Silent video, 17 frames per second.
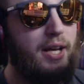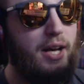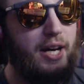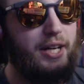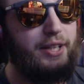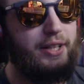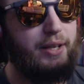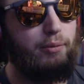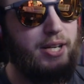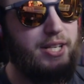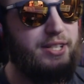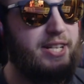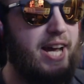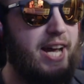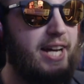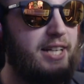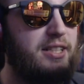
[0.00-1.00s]
They raise
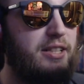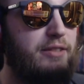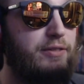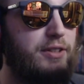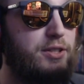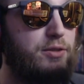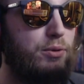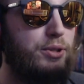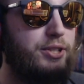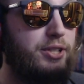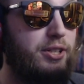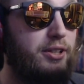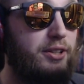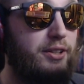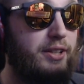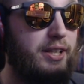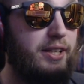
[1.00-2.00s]
attack and defense for 1
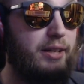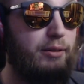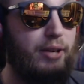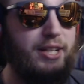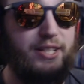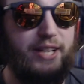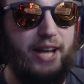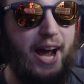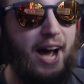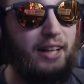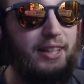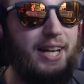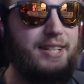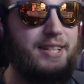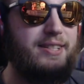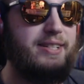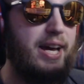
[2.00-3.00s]
turn, and then they raise
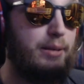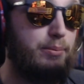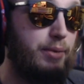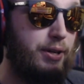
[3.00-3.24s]
allies attack by